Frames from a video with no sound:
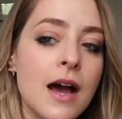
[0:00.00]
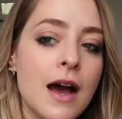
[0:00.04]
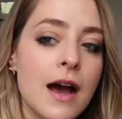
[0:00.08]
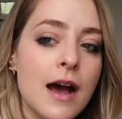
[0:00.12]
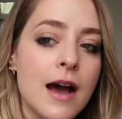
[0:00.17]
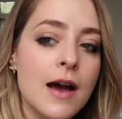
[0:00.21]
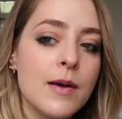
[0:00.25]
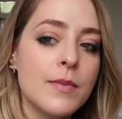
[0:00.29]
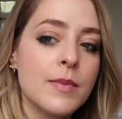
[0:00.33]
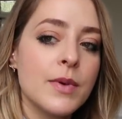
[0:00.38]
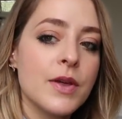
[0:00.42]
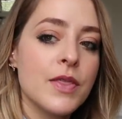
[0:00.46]

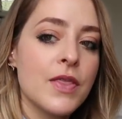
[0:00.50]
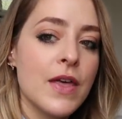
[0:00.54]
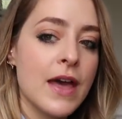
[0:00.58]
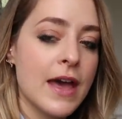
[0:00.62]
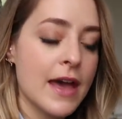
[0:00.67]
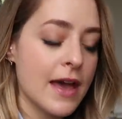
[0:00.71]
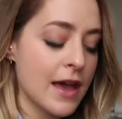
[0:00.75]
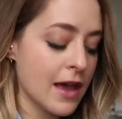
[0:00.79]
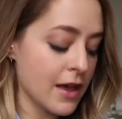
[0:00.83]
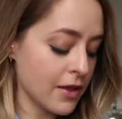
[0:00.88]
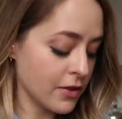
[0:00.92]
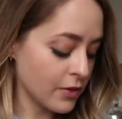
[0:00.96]
But
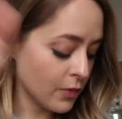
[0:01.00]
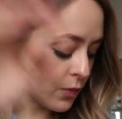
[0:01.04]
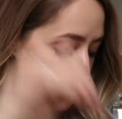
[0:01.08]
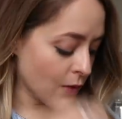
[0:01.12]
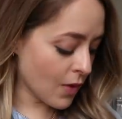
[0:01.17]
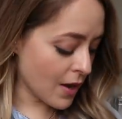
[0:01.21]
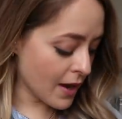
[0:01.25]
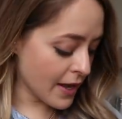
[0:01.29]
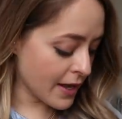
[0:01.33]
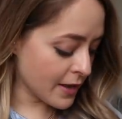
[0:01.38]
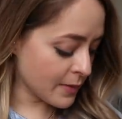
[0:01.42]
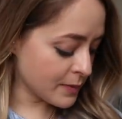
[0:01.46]
they're the
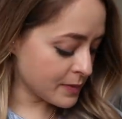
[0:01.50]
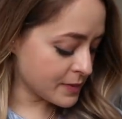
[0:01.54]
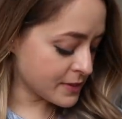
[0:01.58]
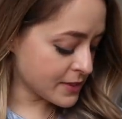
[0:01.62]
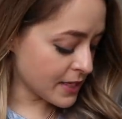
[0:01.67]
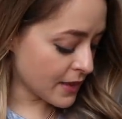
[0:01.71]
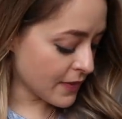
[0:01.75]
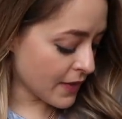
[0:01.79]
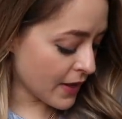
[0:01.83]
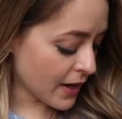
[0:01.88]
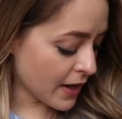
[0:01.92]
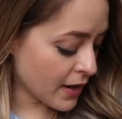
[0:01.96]

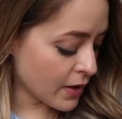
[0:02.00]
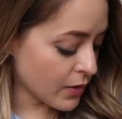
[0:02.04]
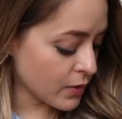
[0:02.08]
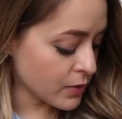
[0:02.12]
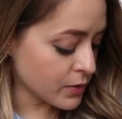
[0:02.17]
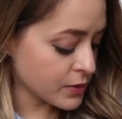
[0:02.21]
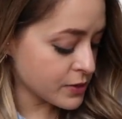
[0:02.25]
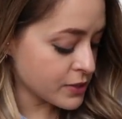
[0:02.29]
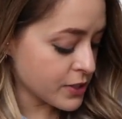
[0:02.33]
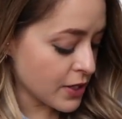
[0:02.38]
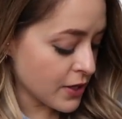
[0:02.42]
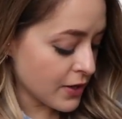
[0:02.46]
wipes. And then I
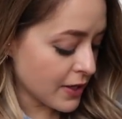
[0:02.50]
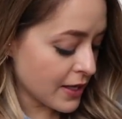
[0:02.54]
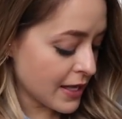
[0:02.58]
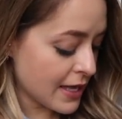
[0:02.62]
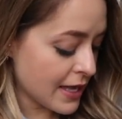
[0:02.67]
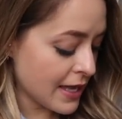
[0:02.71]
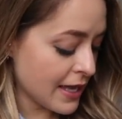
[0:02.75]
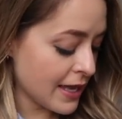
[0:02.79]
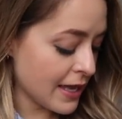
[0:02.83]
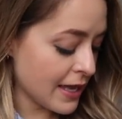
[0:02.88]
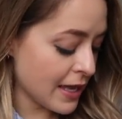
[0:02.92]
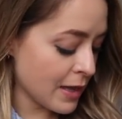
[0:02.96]

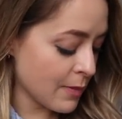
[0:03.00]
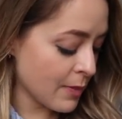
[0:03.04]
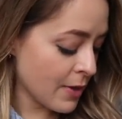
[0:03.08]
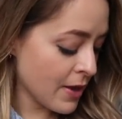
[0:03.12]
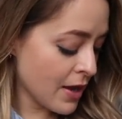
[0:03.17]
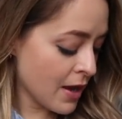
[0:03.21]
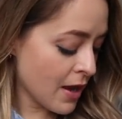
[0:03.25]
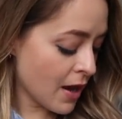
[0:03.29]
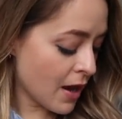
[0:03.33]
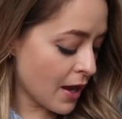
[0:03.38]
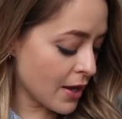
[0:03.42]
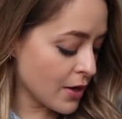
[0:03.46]

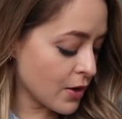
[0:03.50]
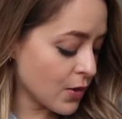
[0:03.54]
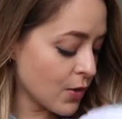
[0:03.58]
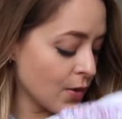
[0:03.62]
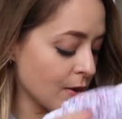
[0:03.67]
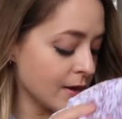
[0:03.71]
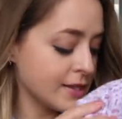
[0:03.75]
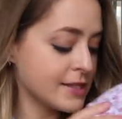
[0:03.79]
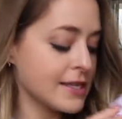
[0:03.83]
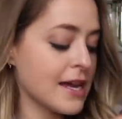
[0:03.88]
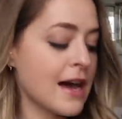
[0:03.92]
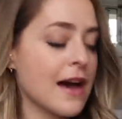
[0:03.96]

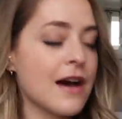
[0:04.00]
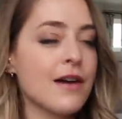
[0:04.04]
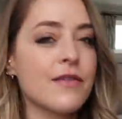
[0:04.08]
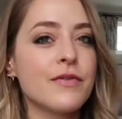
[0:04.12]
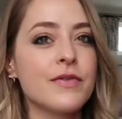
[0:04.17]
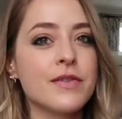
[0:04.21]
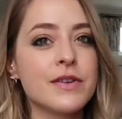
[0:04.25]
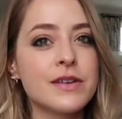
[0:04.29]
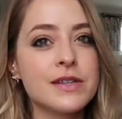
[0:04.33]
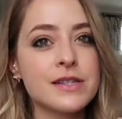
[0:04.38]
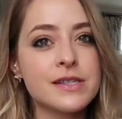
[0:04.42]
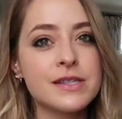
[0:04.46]
always
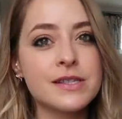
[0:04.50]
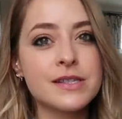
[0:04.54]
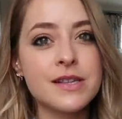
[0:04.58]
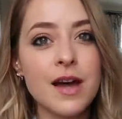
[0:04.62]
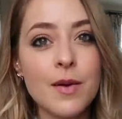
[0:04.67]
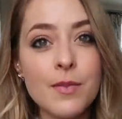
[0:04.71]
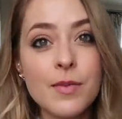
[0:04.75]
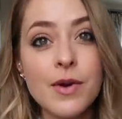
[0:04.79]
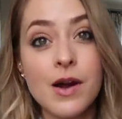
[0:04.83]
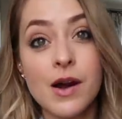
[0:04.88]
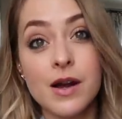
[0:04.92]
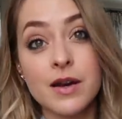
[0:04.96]
have
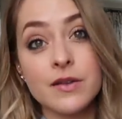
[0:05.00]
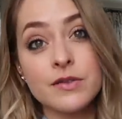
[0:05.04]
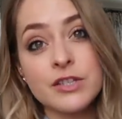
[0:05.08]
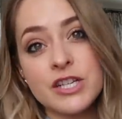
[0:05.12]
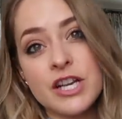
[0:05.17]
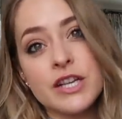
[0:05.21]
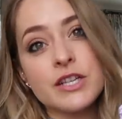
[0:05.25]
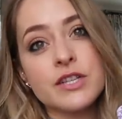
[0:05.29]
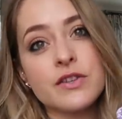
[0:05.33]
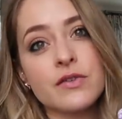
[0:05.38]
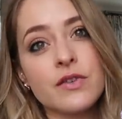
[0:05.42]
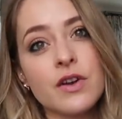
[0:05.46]
some kind of
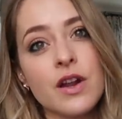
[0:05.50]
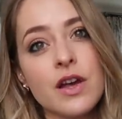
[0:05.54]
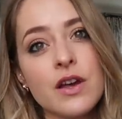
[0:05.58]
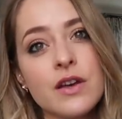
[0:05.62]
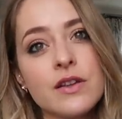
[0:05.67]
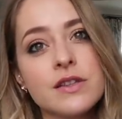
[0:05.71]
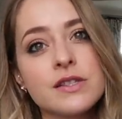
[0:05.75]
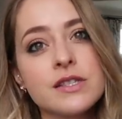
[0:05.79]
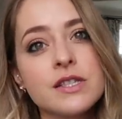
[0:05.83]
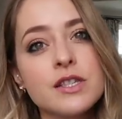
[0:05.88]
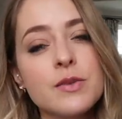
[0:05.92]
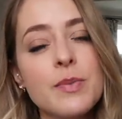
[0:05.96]
change of
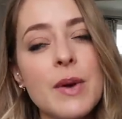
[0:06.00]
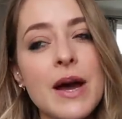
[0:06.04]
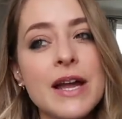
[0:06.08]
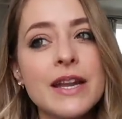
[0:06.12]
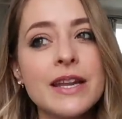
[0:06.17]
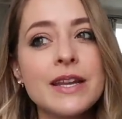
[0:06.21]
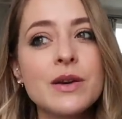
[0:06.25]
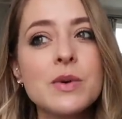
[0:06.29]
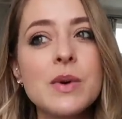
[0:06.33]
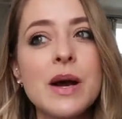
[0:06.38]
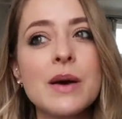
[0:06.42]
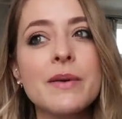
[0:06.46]
clothes, and
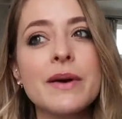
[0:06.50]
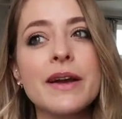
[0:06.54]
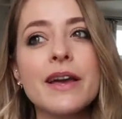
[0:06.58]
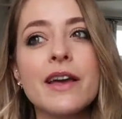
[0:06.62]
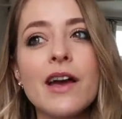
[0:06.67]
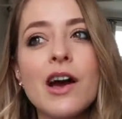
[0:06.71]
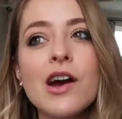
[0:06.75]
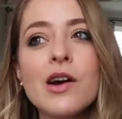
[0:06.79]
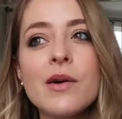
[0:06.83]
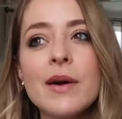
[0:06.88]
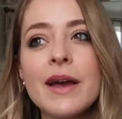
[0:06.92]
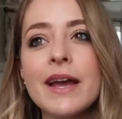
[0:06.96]
depending where we're
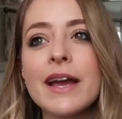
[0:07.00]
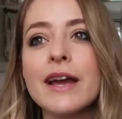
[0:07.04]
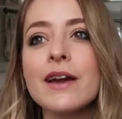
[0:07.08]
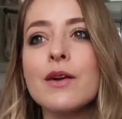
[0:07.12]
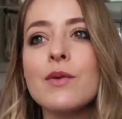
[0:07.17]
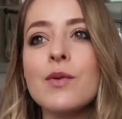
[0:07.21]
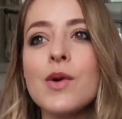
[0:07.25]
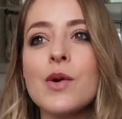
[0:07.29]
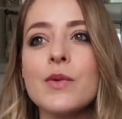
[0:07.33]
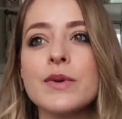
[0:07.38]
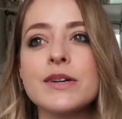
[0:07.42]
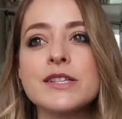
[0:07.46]

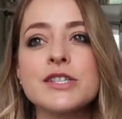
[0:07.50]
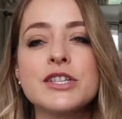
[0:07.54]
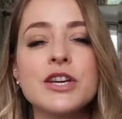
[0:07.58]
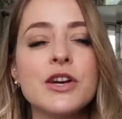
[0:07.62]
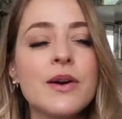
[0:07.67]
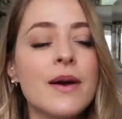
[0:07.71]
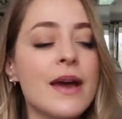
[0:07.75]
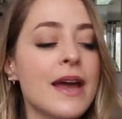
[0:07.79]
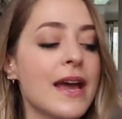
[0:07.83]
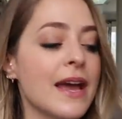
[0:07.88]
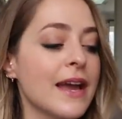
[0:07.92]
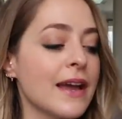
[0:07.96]
going, what we're
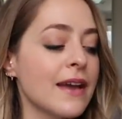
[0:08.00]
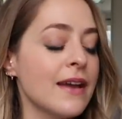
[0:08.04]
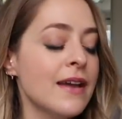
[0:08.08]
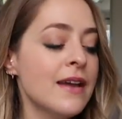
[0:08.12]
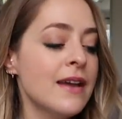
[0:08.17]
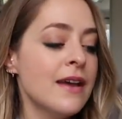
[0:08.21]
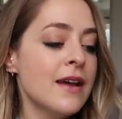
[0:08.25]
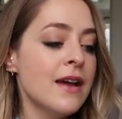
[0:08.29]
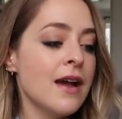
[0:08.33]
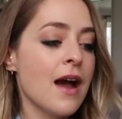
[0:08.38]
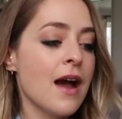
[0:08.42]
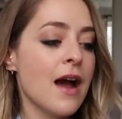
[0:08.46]
doing,
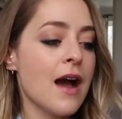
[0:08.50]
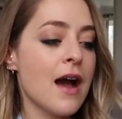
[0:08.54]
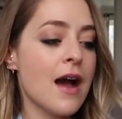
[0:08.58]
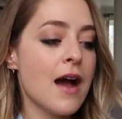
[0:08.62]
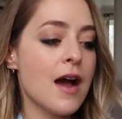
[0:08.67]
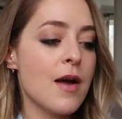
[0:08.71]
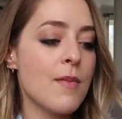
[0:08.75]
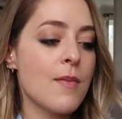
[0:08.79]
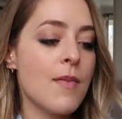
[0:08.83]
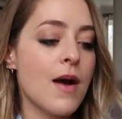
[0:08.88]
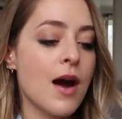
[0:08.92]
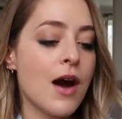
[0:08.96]

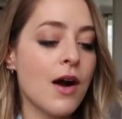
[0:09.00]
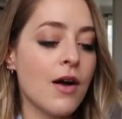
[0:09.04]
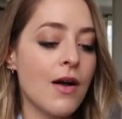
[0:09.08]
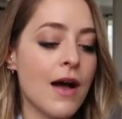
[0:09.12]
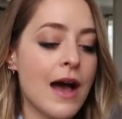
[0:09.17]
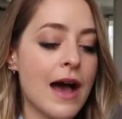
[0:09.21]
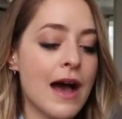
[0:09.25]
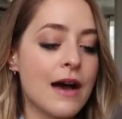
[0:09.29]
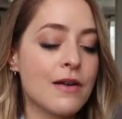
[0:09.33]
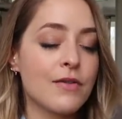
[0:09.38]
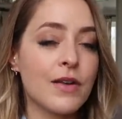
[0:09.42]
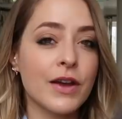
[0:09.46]
I'll
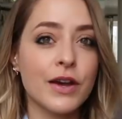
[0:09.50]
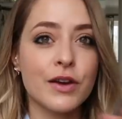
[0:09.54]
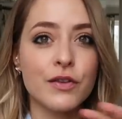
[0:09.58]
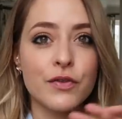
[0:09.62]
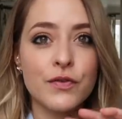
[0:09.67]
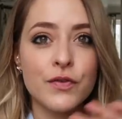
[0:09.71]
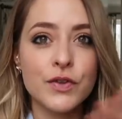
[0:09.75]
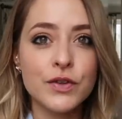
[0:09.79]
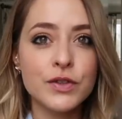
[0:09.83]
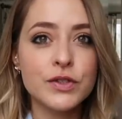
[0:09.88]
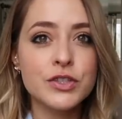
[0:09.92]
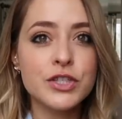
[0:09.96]
have like a
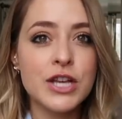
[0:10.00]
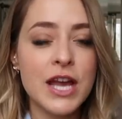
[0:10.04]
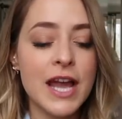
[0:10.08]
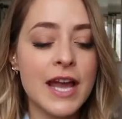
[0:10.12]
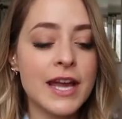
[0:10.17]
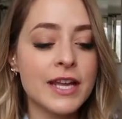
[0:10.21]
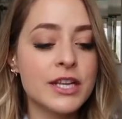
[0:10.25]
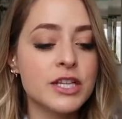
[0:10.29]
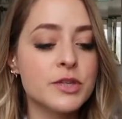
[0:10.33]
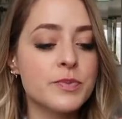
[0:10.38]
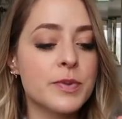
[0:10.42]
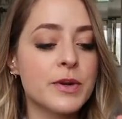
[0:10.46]
full
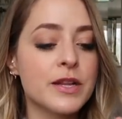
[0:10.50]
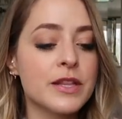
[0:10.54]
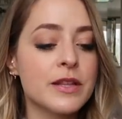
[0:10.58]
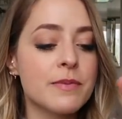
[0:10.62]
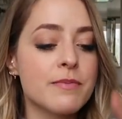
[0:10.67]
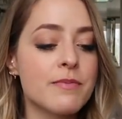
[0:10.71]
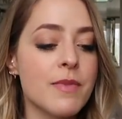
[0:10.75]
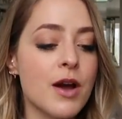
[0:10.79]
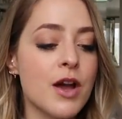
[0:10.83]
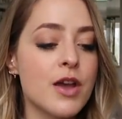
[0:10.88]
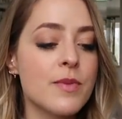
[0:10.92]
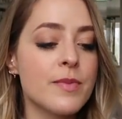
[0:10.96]
change. But at the
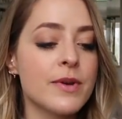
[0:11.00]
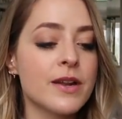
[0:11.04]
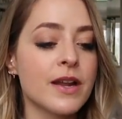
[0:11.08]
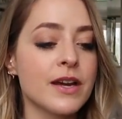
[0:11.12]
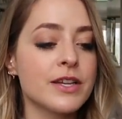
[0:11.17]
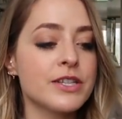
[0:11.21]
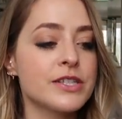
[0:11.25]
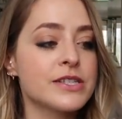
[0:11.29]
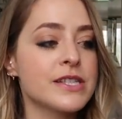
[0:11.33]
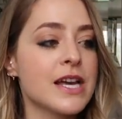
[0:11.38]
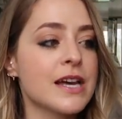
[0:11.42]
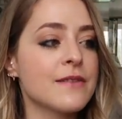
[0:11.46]
moment
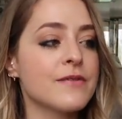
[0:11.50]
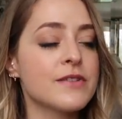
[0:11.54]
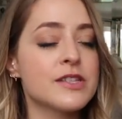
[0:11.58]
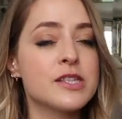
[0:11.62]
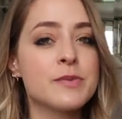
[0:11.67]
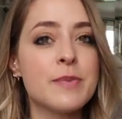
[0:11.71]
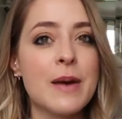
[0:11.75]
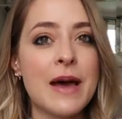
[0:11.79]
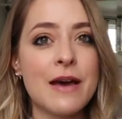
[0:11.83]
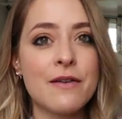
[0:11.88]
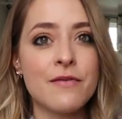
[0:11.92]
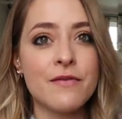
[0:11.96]
I just have a
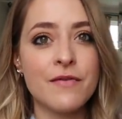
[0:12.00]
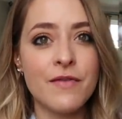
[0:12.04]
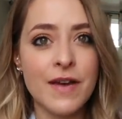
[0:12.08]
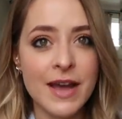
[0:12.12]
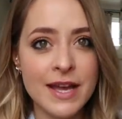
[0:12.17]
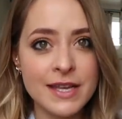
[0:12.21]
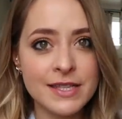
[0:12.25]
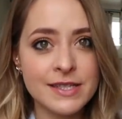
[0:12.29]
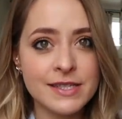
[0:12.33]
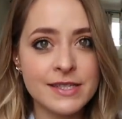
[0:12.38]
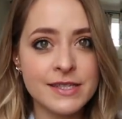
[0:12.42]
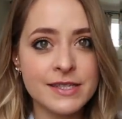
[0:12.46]
spare
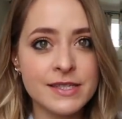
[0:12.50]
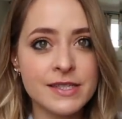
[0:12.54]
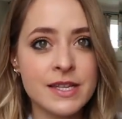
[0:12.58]
vest.